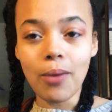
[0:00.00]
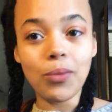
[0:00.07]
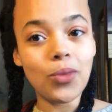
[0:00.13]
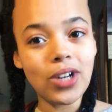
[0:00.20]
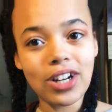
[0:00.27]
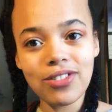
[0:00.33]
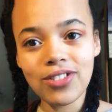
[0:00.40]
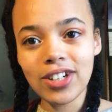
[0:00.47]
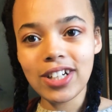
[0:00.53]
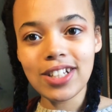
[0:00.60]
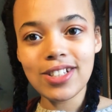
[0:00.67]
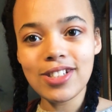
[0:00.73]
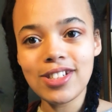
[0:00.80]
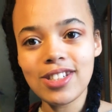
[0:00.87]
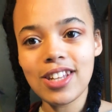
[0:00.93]
whatever it
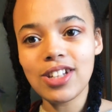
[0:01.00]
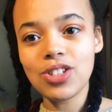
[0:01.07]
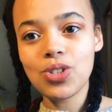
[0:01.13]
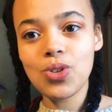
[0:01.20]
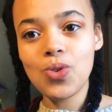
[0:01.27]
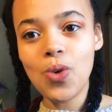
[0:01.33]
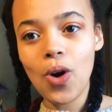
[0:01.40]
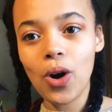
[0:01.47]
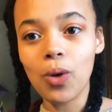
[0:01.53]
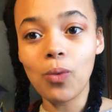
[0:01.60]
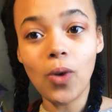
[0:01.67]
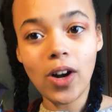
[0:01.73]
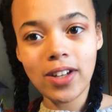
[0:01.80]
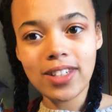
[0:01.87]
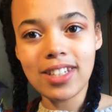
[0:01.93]
is that you are
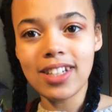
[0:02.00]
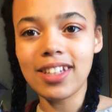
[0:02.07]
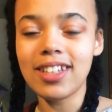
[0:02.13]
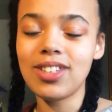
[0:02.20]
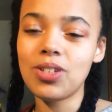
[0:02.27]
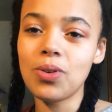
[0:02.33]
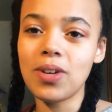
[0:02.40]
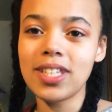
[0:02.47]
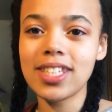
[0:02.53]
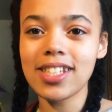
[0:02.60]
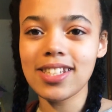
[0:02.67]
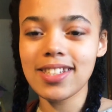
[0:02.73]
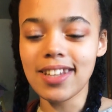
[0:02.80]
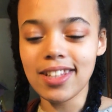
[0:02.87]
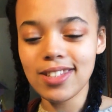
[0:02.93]
wanting into
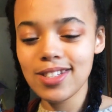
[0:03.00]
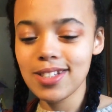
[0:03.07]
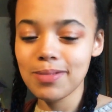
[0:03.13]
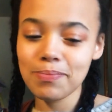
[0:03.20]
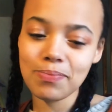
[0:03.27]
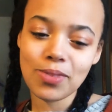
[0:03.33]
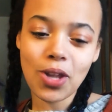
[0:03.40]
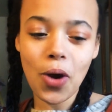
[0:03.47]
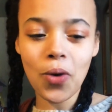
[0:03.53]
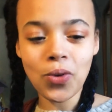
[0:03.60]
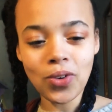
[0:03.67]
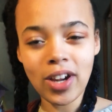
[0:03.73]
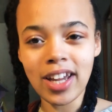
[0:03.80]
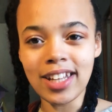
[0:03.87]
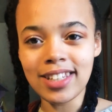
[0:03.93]
existence. All
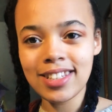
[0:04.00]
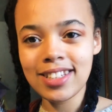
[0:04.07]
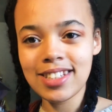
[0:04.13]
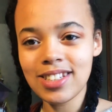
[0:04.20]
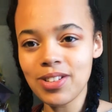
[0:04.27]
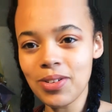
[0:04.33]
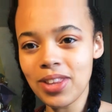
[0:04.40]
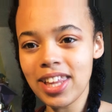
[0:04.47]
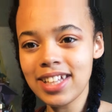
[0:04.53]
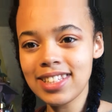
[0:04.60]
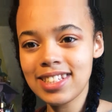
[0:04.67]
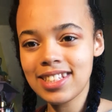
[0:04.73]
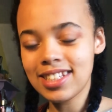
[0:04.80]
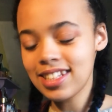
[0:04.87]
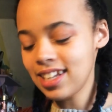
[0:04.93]
right, so
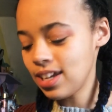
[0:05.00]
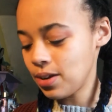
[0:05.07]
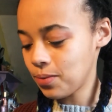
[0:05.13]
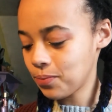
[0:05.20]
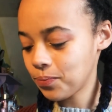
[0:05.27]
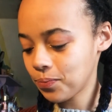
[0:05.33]
let's see.